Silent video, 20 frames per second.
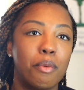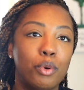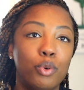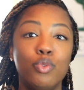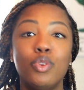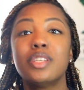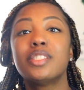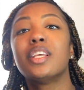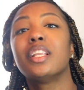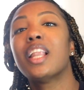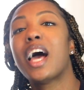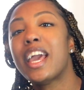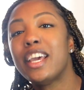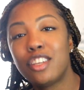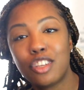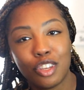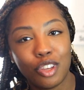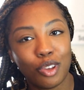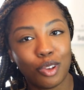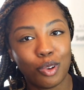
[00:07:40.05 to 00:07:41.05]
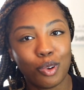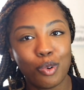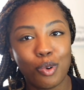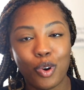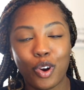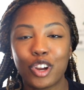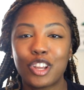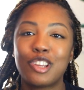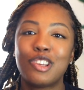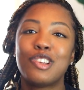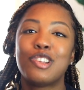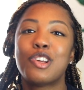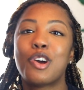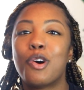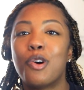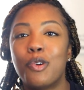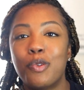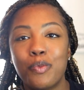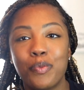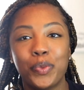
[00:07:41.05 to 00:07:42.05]
who doesn't like you, or who you
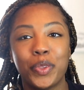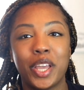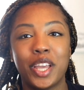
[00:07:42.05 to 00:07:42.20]
don't,